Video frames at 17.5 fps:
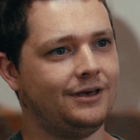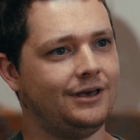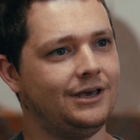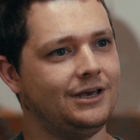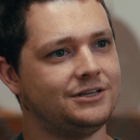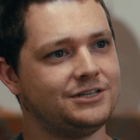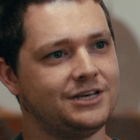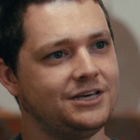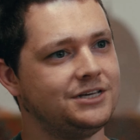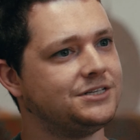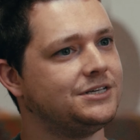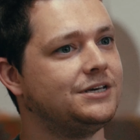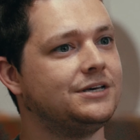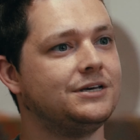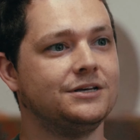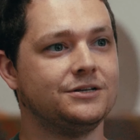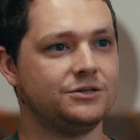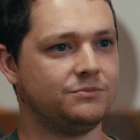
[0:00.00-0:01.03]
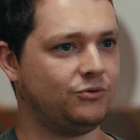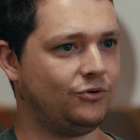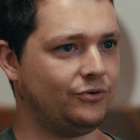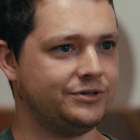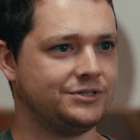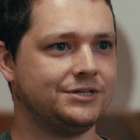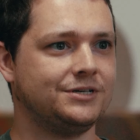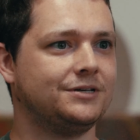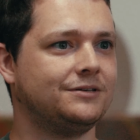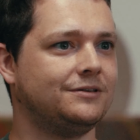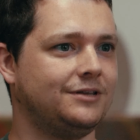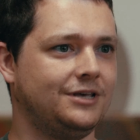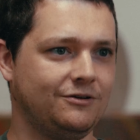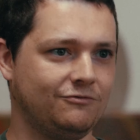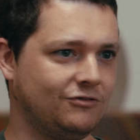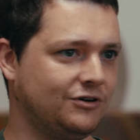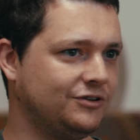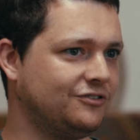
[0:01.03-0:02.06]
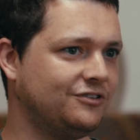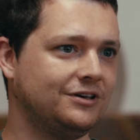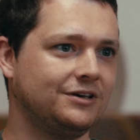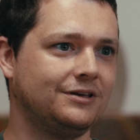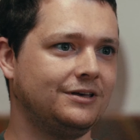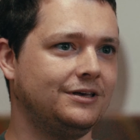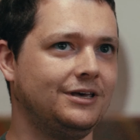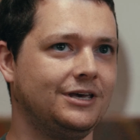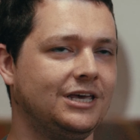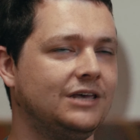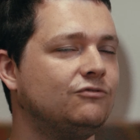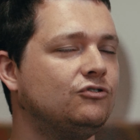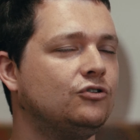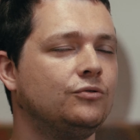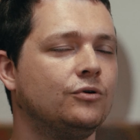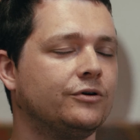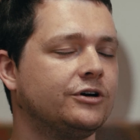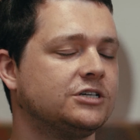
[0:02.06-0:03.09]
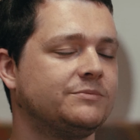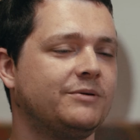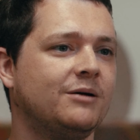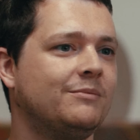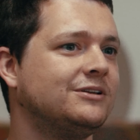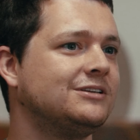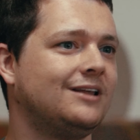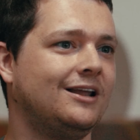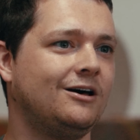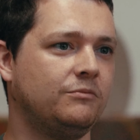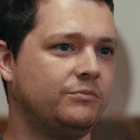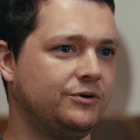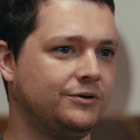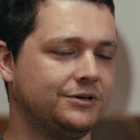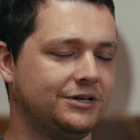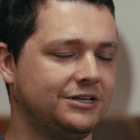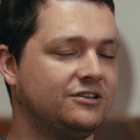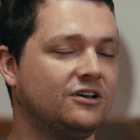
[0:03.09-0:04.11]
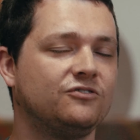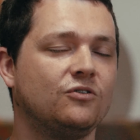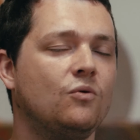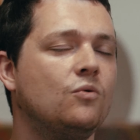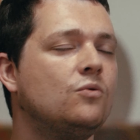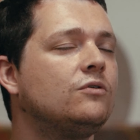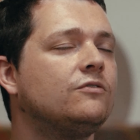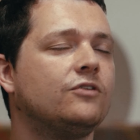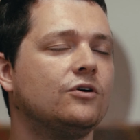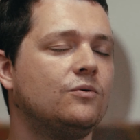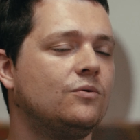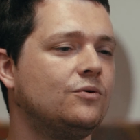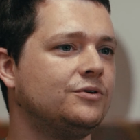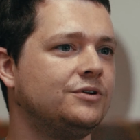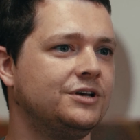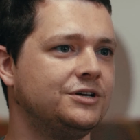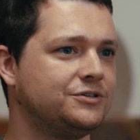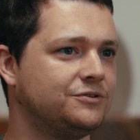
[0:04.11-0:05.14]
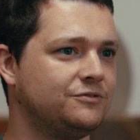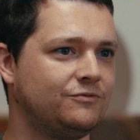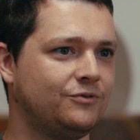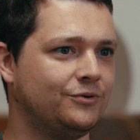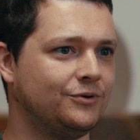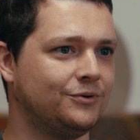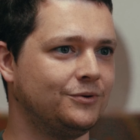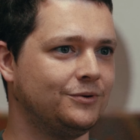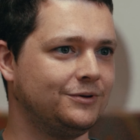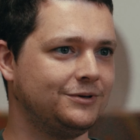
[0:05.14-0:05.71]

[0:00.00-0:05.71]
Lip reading: It takes it, it deploys it, it runs it, it gives you your experimental output. It does all of the coordination for you.